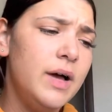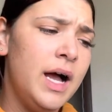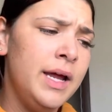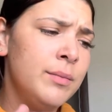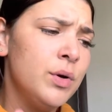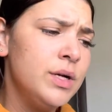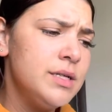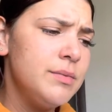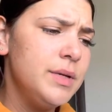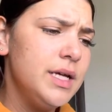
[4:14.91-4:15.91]
I am going
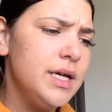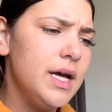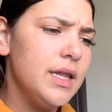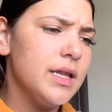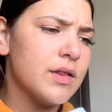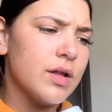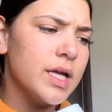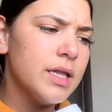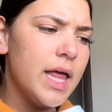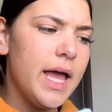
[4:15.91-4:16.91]
to be, it's
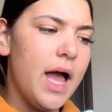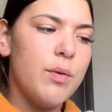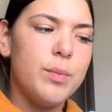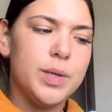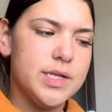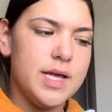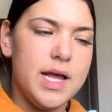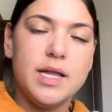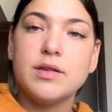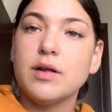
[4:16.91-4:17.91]
looking like I would
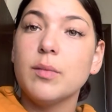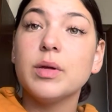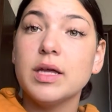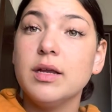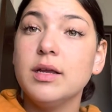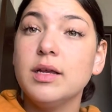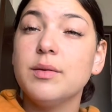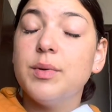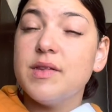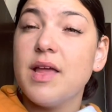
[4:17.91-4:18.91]
start beginning to
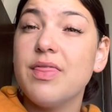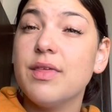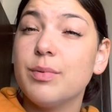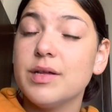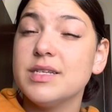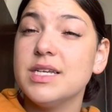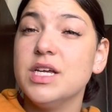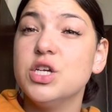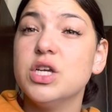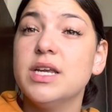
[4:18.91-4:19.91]
present the
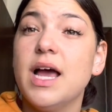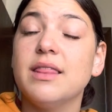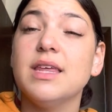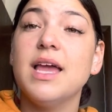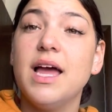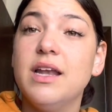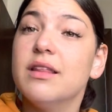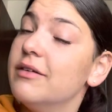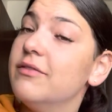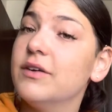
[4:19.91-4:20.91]
presentation at the end
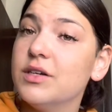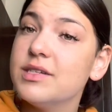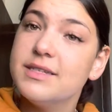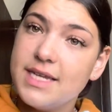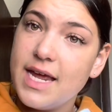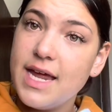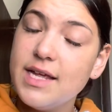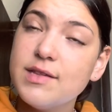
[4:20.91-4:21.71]
of the first day.